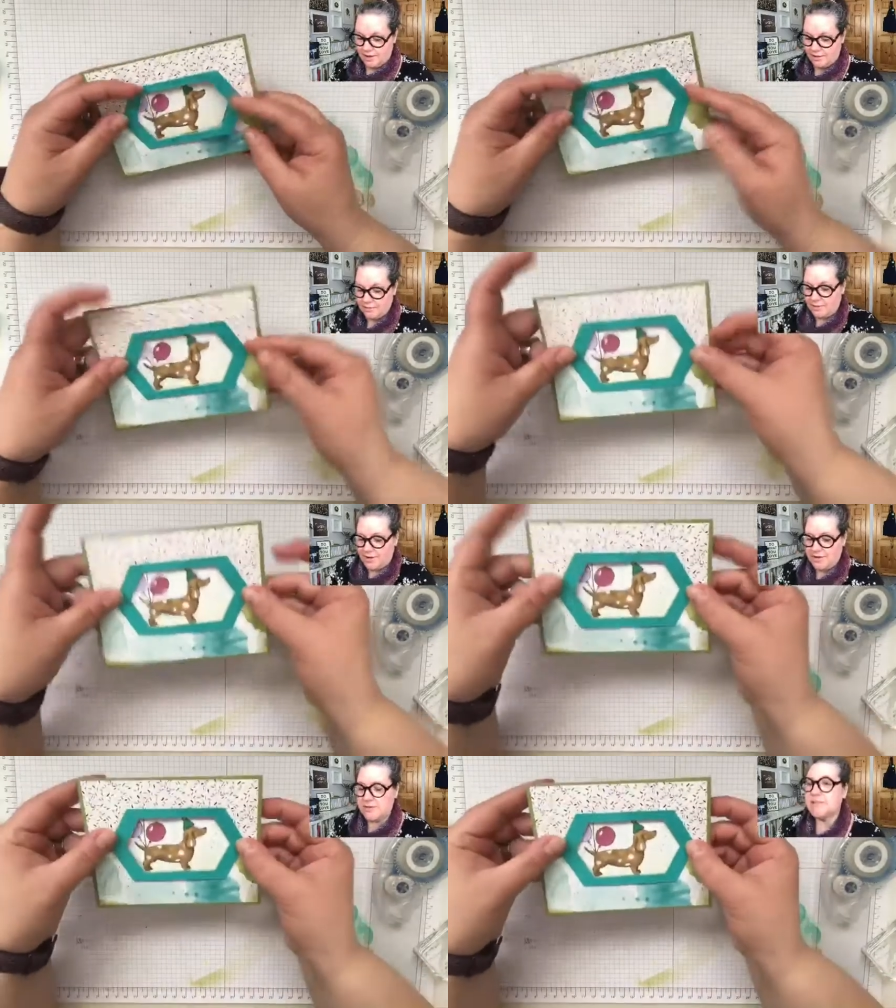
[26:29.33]

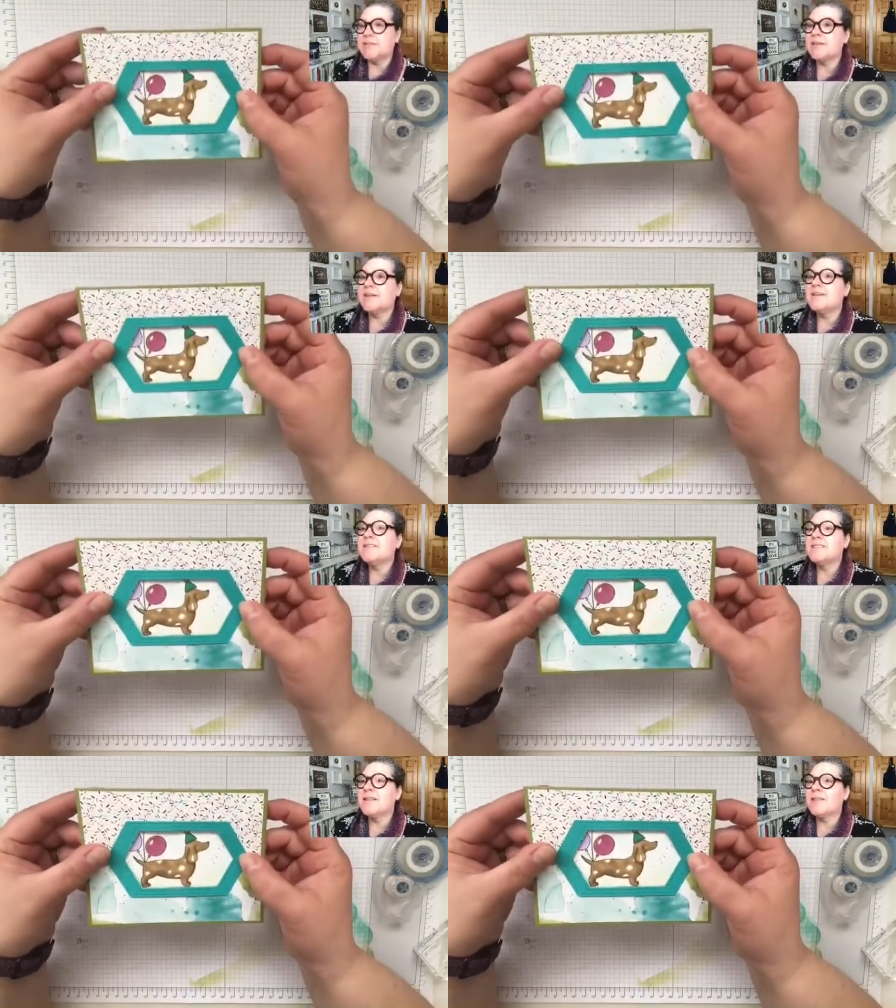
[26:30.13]
Otherwise,
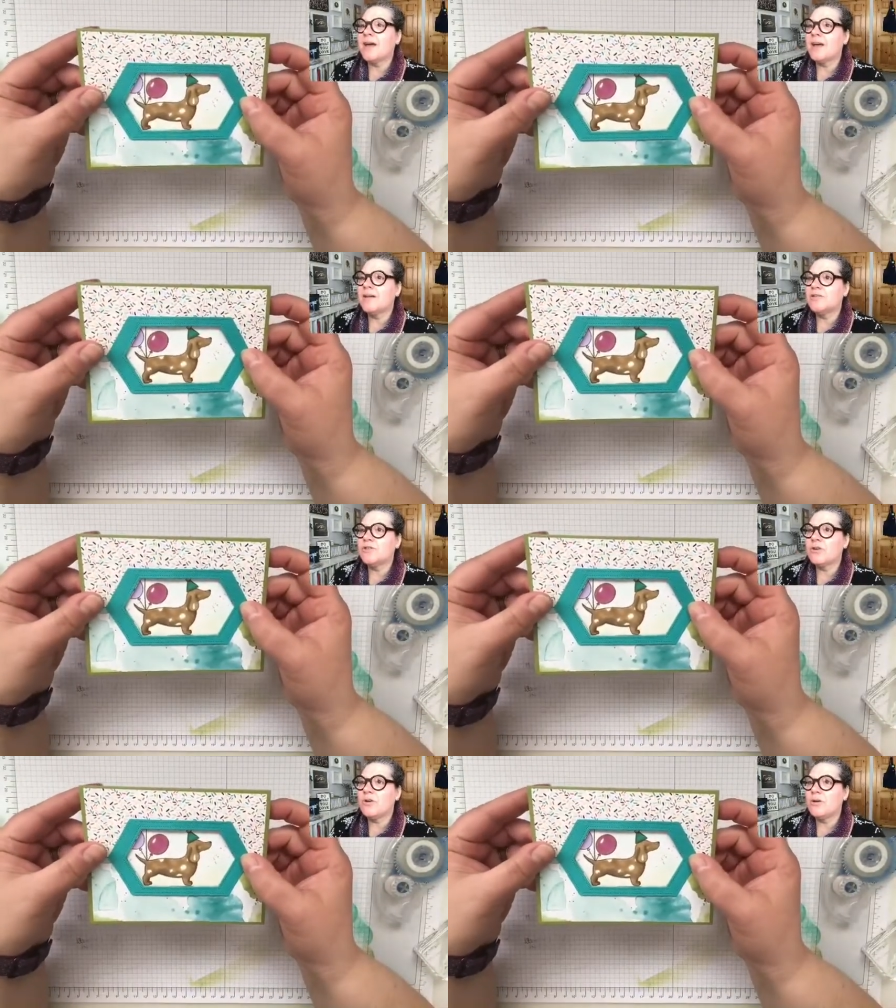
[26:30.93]
isn't that
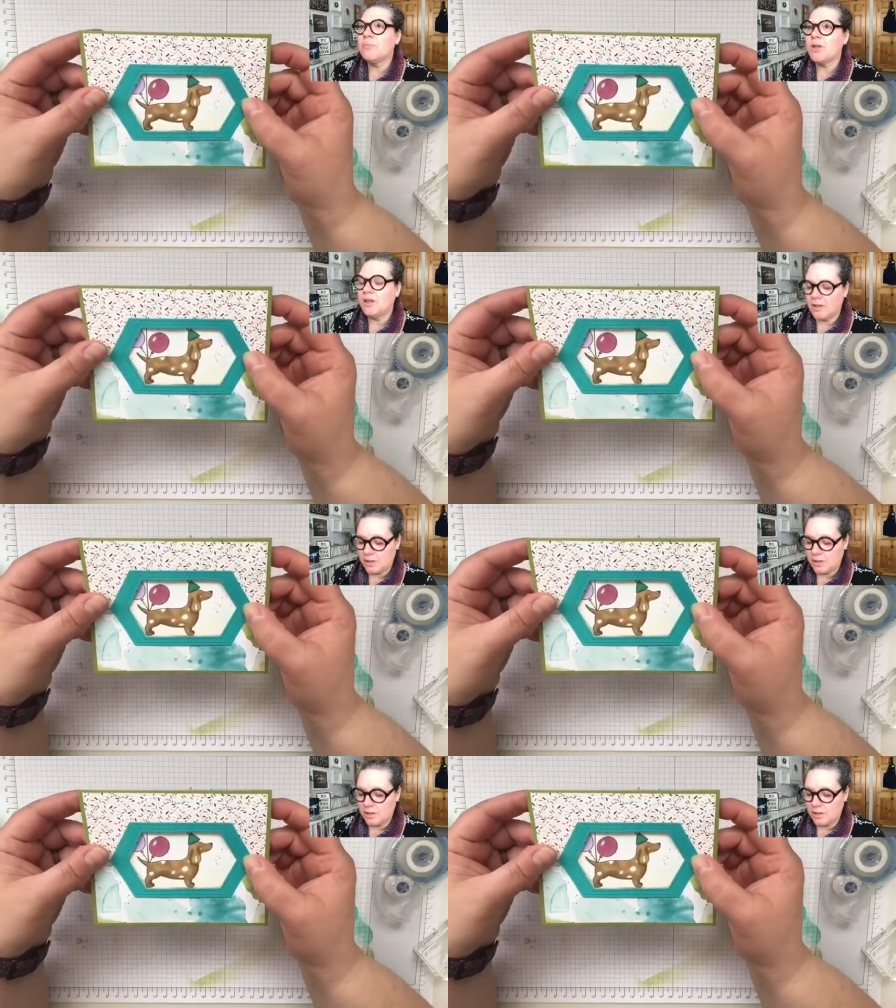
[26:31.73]
adorable?